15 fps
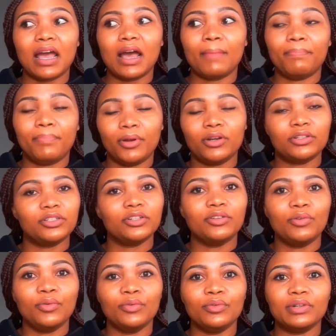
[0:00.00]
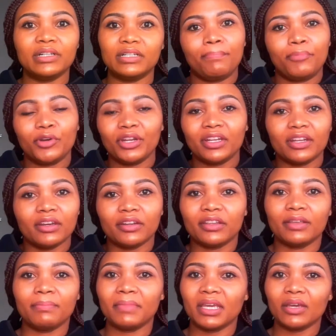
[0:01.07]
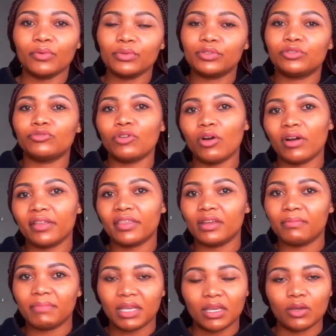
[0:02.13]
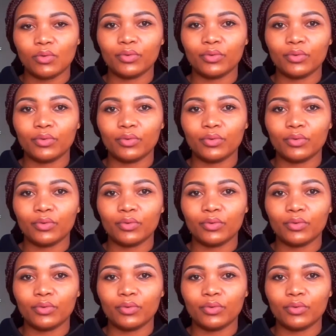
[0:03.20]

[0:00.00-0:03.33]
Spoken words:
a person who is prettier than me, who's stronger than me,